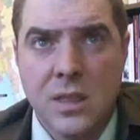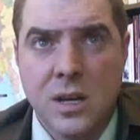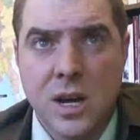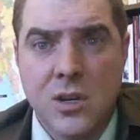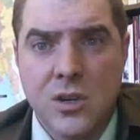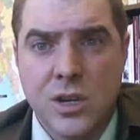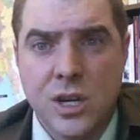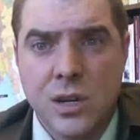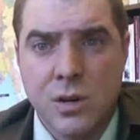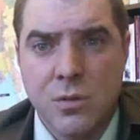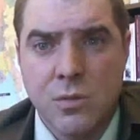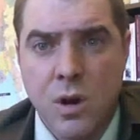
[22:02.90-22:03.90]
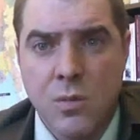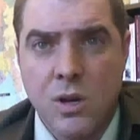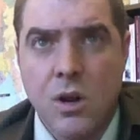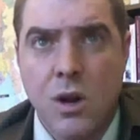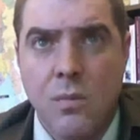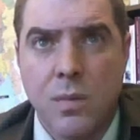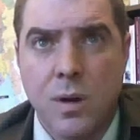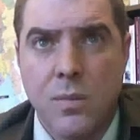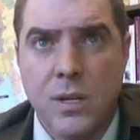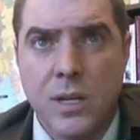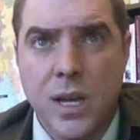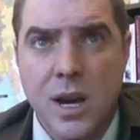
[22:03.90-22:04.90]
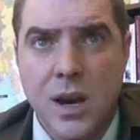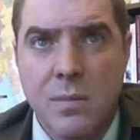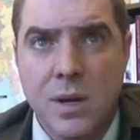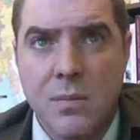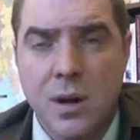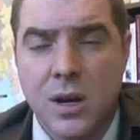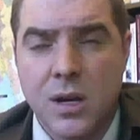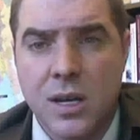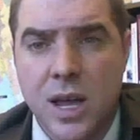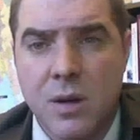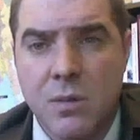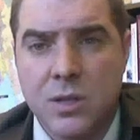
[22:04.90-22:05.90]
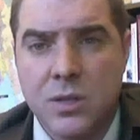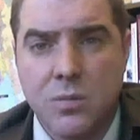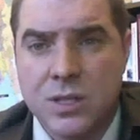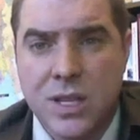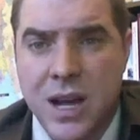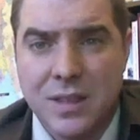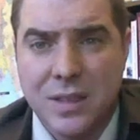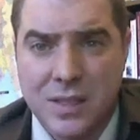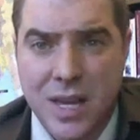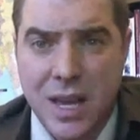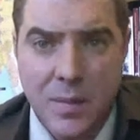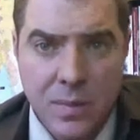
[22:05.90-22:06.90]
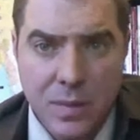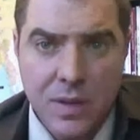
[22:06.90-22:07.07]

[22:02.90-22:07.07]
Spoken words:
the country of what we call Burma today, or Myanmar today, was not the same.